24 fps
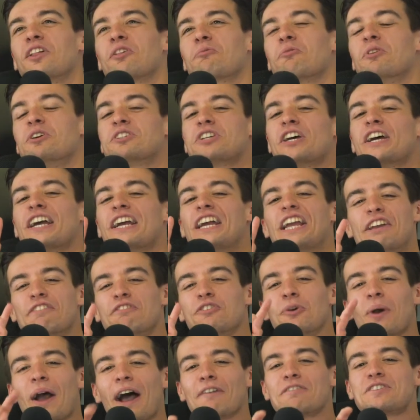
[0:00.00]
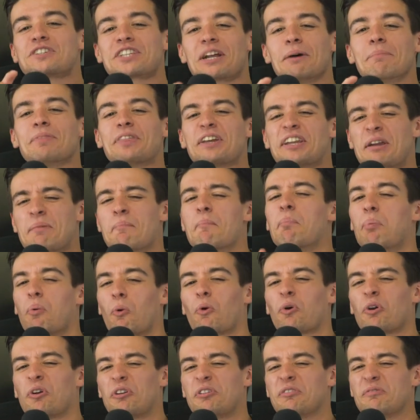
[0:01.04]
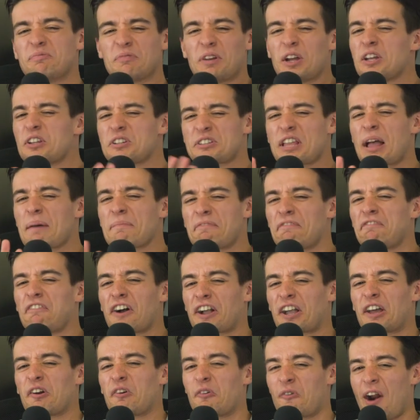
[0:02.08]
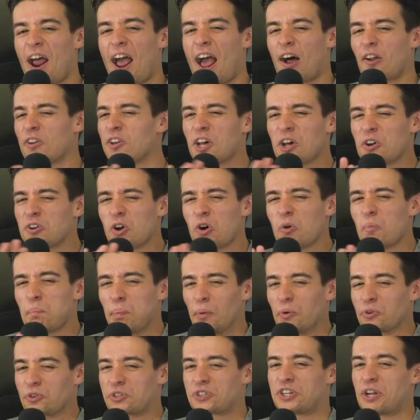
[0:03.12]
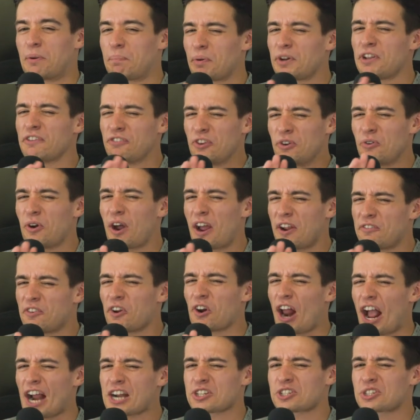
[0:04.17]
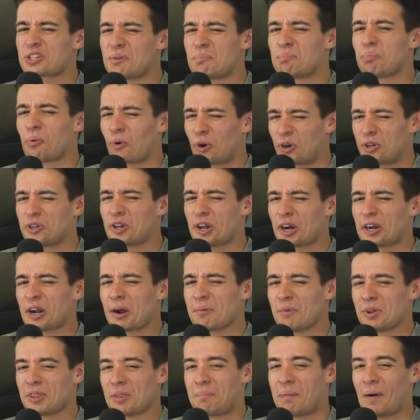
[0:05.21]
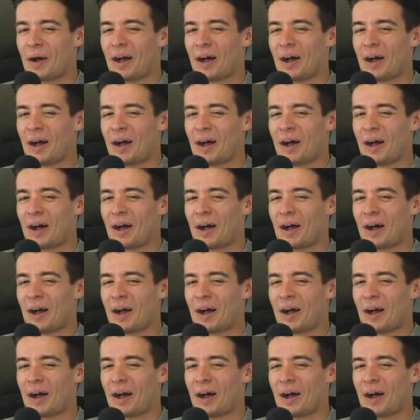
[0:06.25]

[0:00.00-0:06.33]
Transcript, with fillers: in other words, if you have something important, stop fucking around. No, no bullshit. But if you if you're actually important, you can come on the